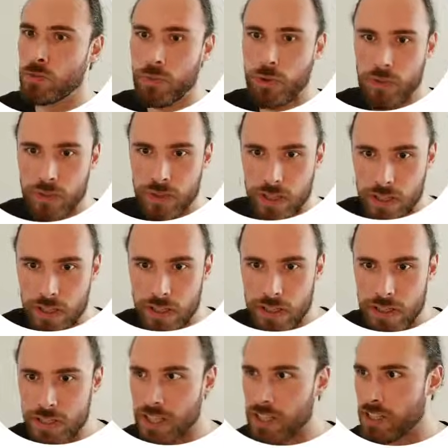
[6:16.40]
put
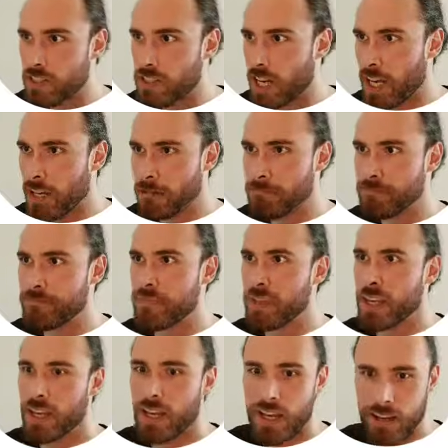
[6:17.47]
this in the chat,
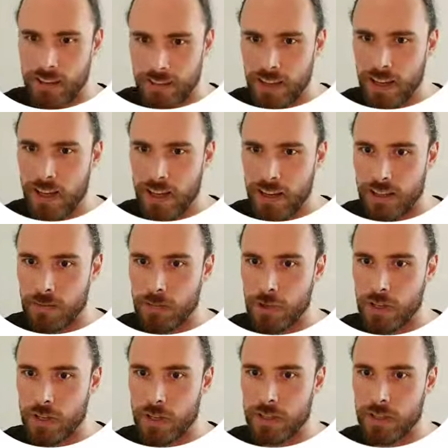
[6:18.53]
and I think I can
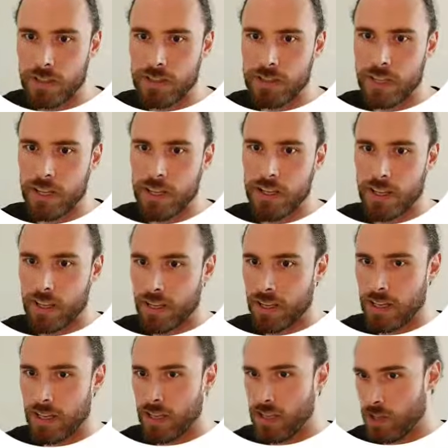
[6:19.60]
put it in the chat
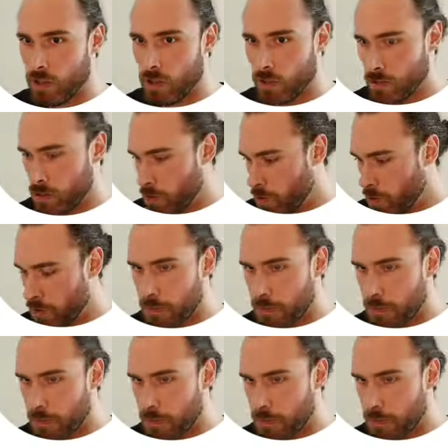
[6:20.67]
in YouTube.